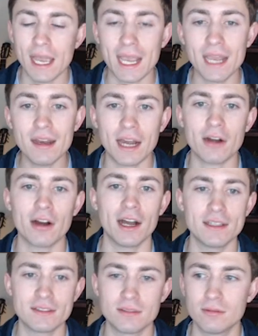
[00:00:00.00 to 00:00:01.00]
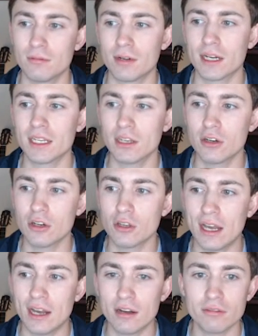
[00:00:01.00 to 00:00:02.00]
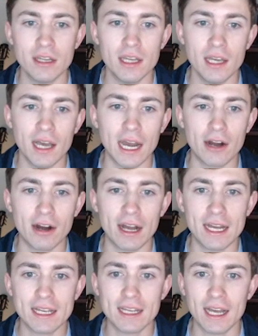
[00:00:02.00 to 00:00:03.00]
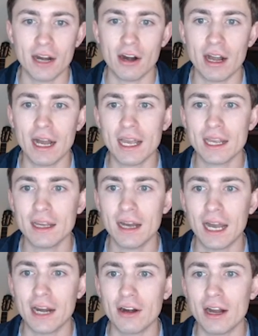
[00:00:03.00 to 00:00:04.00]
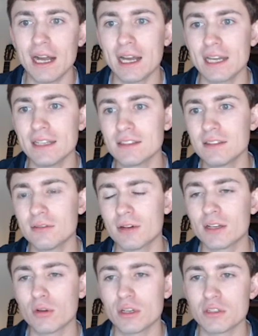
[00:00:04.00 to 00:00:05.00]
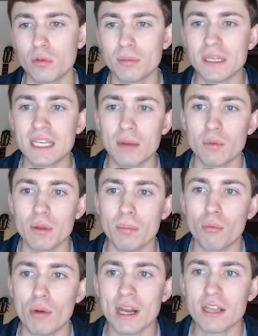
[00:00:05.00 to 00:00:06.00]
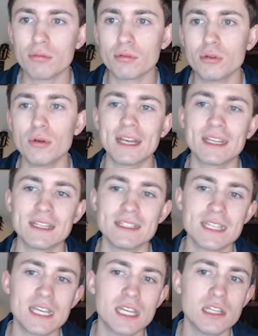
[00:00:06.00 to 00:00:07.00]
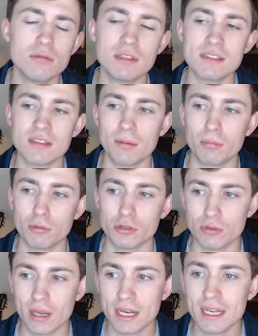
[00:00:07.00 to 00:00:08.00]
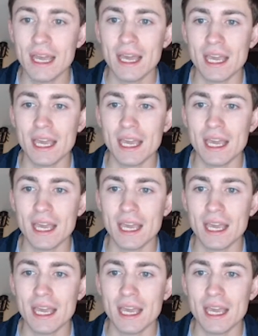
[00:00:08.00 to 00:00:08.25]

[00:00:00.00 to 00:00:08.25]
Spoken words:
And higher highs, right? Here you have higher high, higher high, higher highs, right? Question will be, can we break through and continue this upward trend?